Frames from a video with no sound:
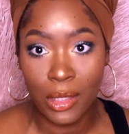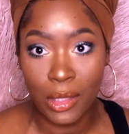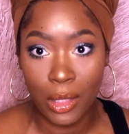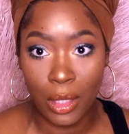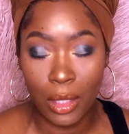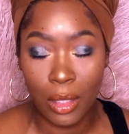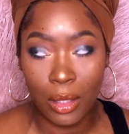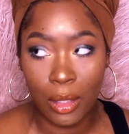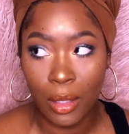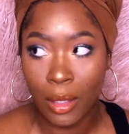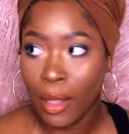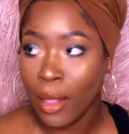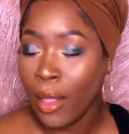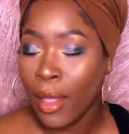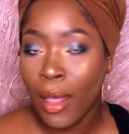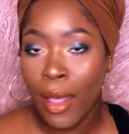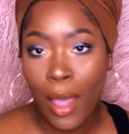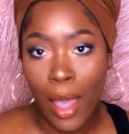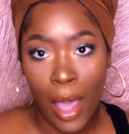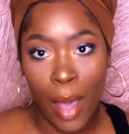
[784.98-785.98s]
took
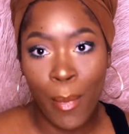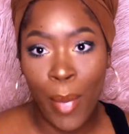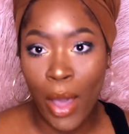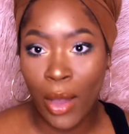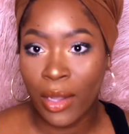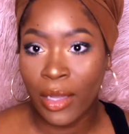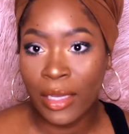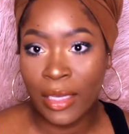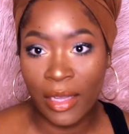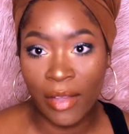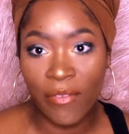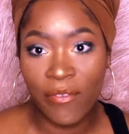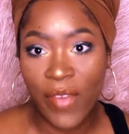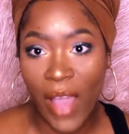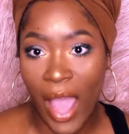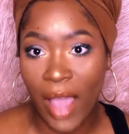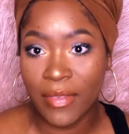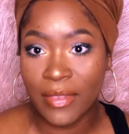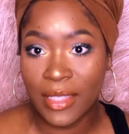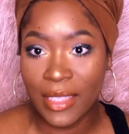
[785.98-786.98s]
about a good
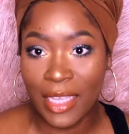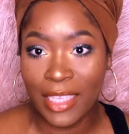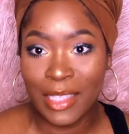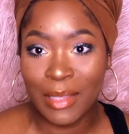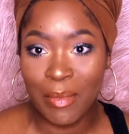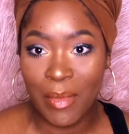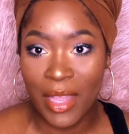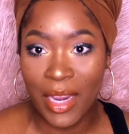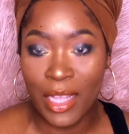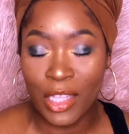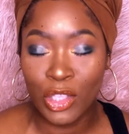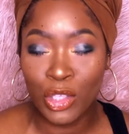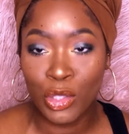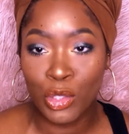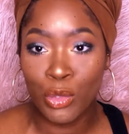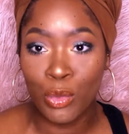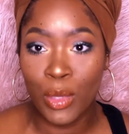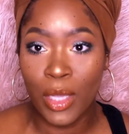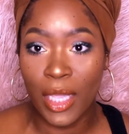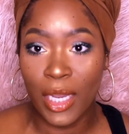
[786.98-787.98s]
5-6 minutes
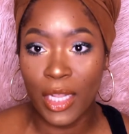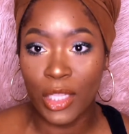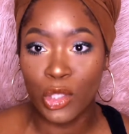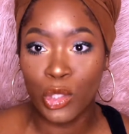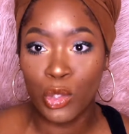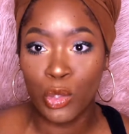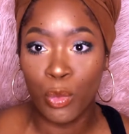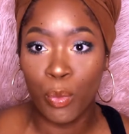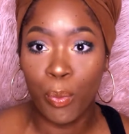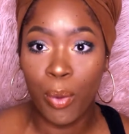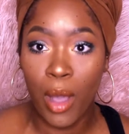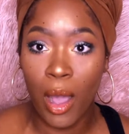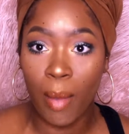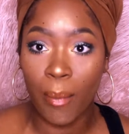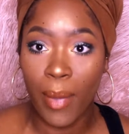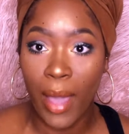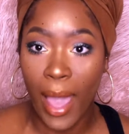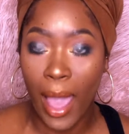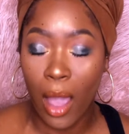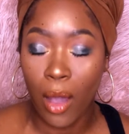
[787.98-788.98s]
to get it to
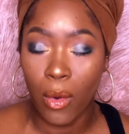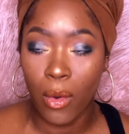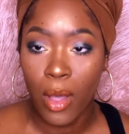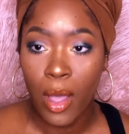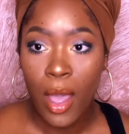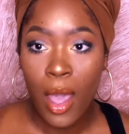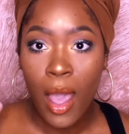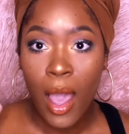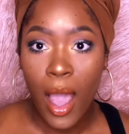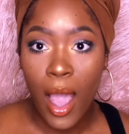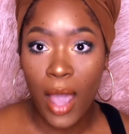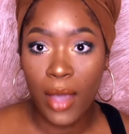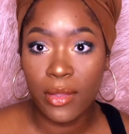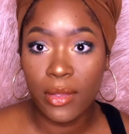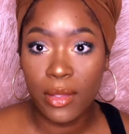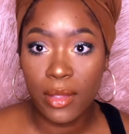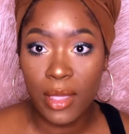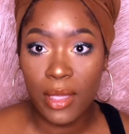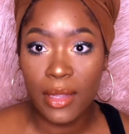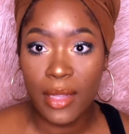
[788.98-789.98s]
pump out.
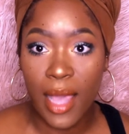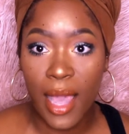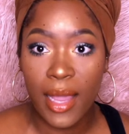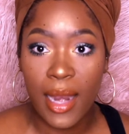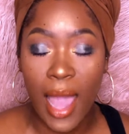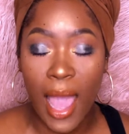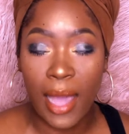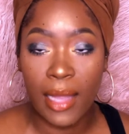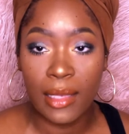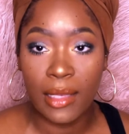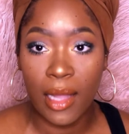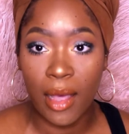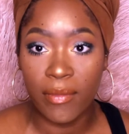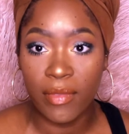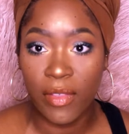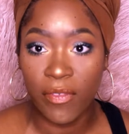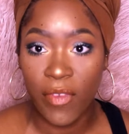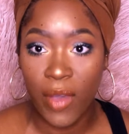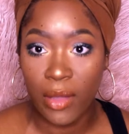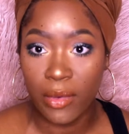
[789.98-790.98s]
Other than that, I love
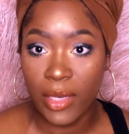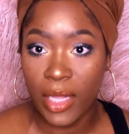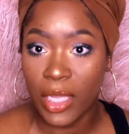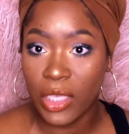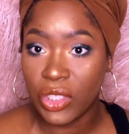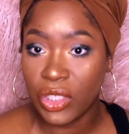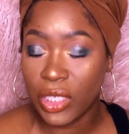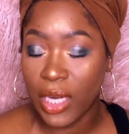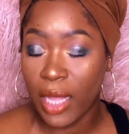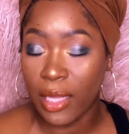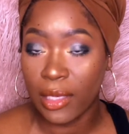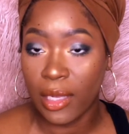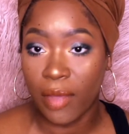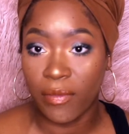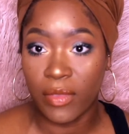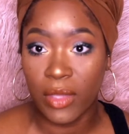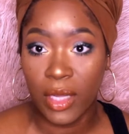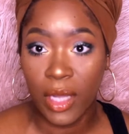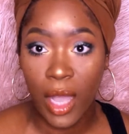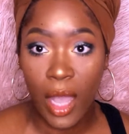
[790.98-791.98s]
the foundation. I
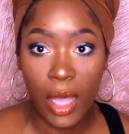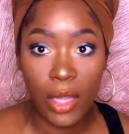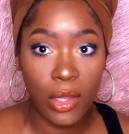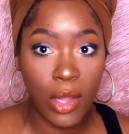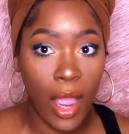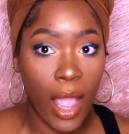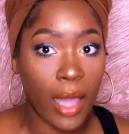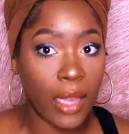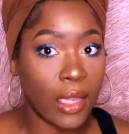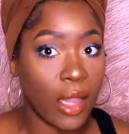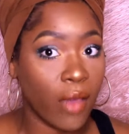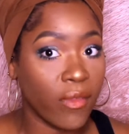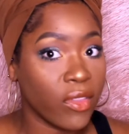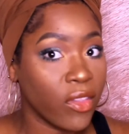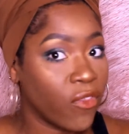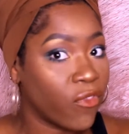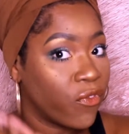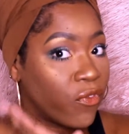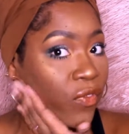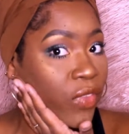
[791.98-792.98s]
love the color. I love
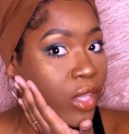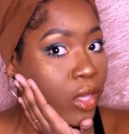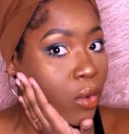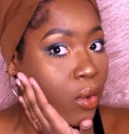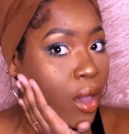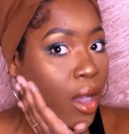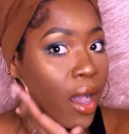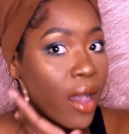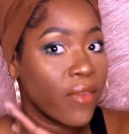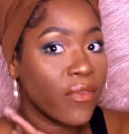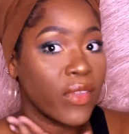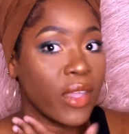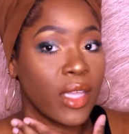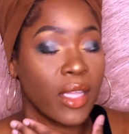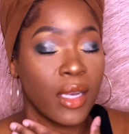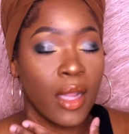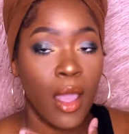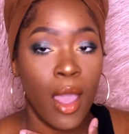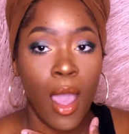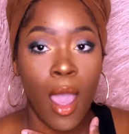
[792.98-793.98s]
the feel of
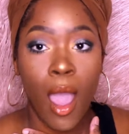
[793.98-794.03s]
it.